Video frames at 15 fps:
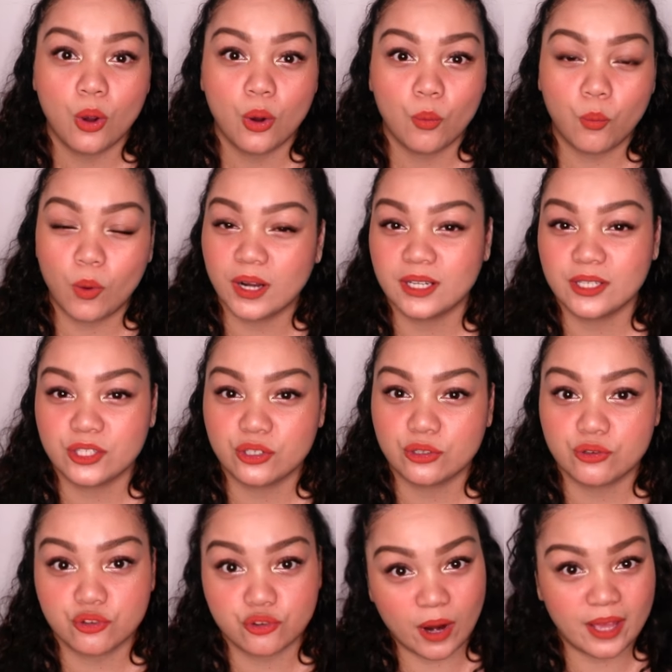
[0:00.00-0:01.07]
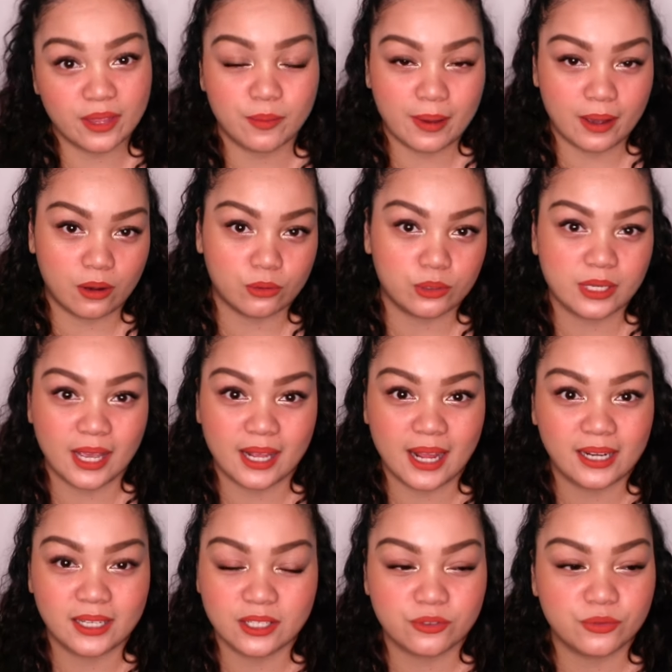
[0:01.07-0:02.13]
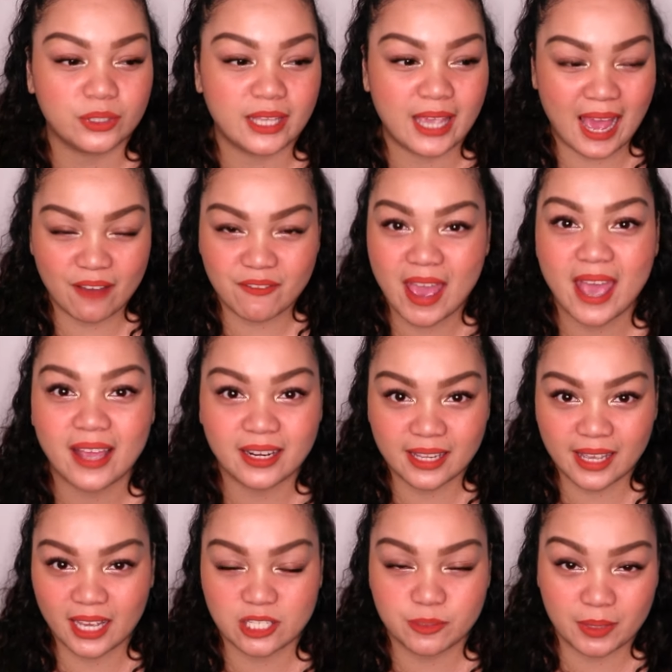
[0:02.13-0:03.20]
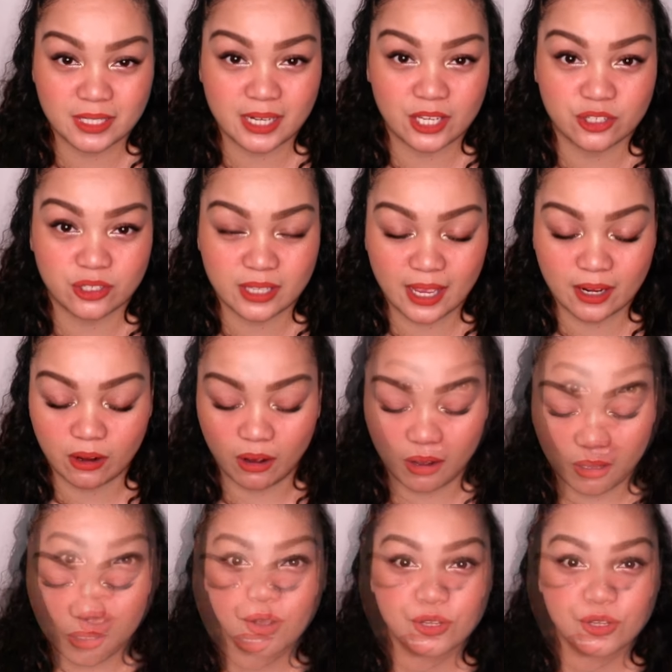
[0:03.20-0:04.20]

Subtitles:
wanted to try them out, and I didn't really have any expectations at all.